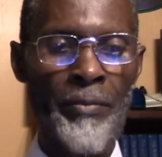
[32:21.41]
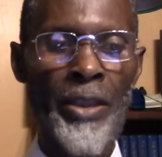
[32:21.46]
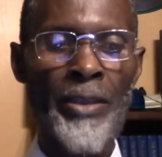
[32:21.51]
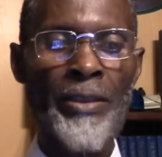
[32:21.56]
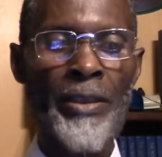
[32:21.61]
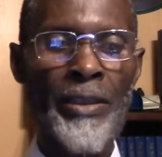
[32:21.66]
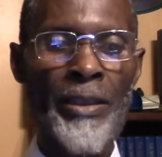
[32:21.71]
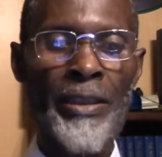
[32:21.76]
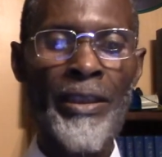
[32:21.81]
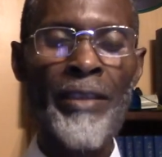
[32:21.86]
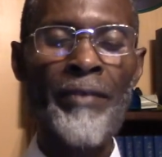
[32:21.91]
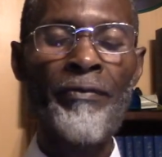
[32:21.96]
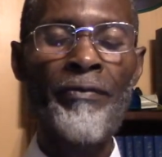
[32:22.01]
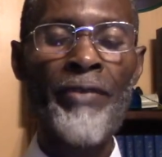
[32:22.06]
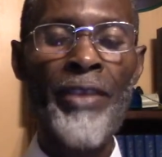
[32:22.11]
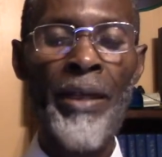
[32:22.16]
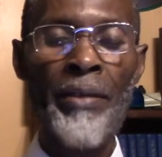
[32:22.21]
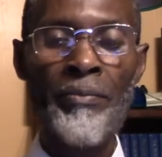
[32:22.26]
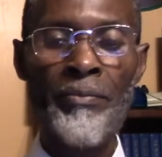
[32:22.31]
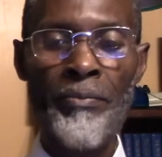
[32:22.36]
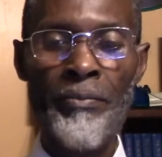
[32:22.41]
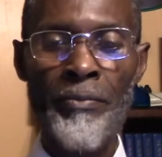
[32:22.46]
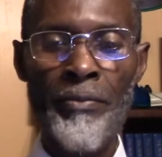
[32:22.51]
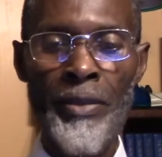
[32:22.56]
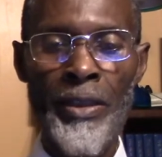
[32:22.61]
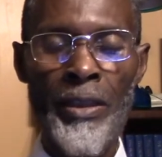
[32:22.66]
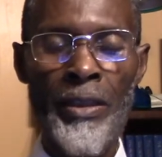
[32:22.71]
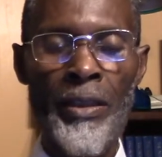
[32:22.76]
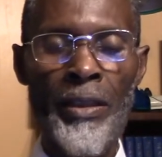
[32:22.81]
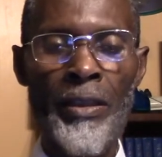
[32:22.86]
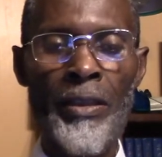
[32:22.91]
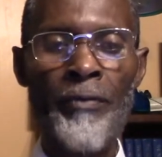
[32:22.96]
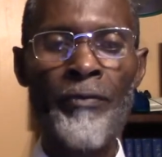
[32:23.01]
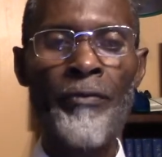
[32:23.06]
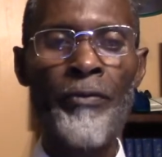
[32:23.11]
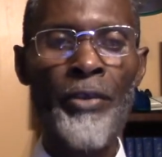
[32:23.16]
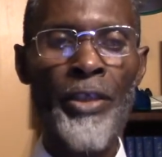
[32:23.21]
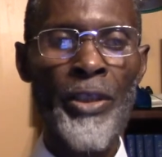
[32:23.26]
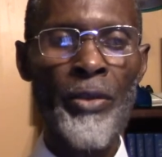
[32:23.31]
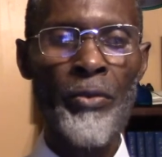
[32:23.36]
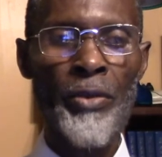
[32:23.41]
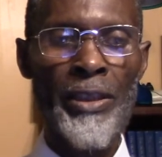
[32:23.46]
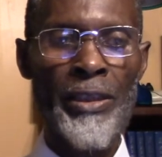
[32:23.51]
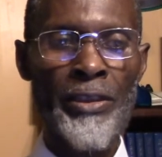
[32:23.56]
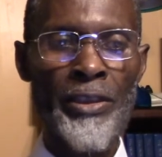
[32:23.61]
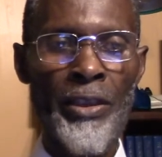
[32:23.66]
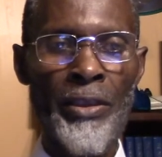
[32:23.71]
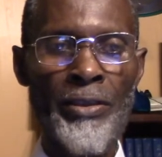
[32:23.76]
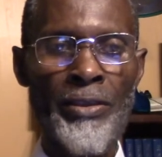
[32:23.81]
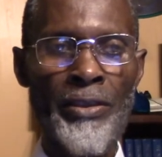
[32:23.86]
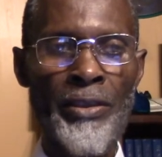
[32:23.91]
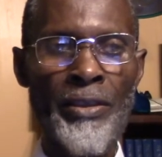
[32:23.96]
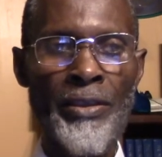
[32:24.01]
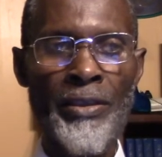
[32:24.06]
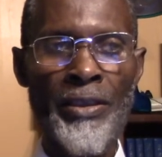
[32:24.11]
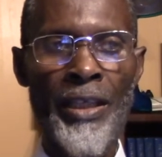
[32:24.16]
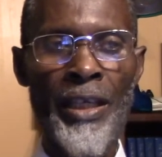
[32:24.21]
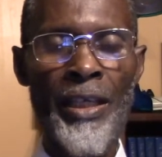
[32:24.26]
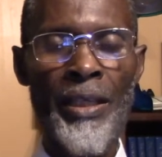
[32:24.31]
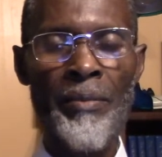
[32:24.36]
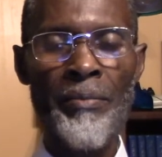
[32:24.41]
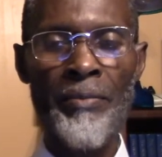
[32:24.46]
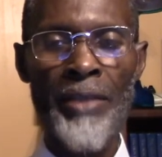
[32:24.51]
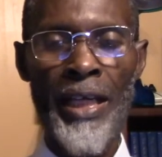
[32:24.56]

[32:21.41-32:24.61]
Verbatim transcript: but he give them free will just the same.